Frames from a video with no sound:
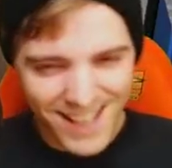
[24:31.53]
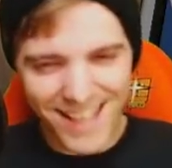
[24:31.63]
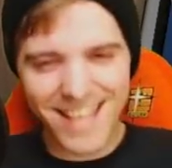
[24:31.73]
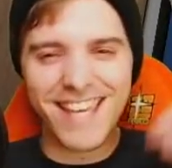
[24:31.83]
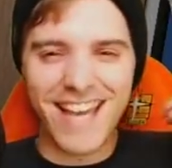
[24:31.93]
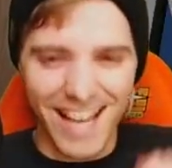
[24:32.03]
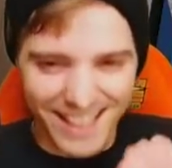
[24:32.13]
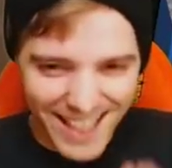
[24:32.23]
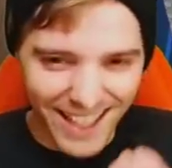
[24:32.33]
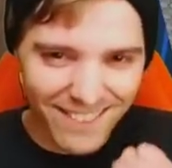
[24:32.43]
Yeah,
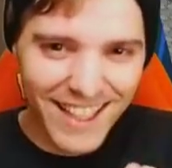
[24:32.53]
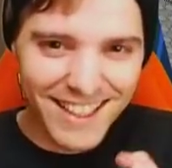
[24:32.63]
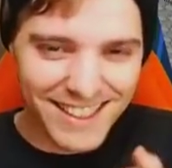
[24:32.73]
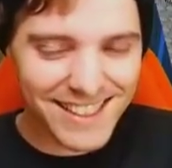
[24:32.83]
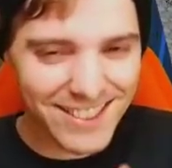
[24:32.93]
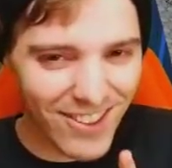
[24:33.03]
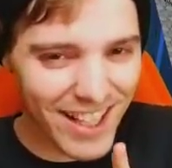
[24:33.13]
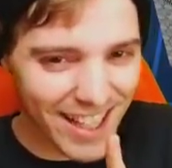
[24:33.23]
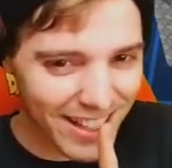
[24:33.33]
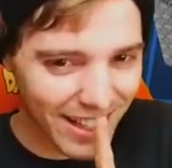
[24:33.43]
yeah. This is
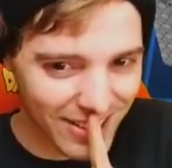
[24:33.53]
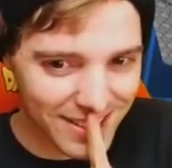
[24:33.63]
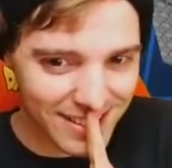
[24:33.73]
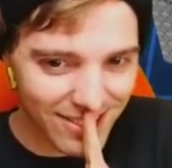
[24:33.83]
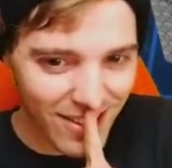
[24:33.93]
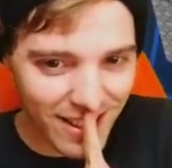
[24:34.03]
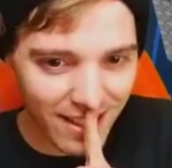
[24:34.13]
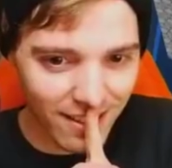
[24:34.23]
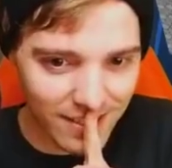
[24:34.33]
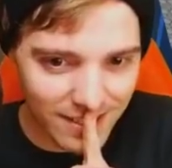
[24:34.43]
turning in close. It's turning in
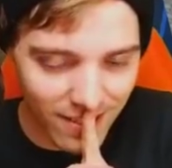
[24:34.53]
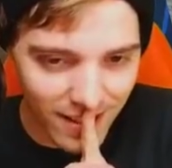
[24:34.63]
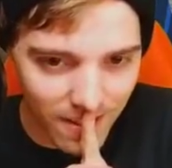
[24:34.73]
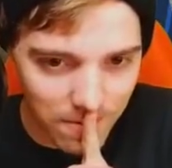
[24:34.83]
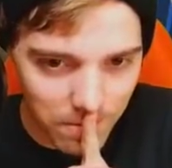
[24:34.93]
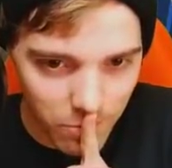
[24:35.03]
close. Okay.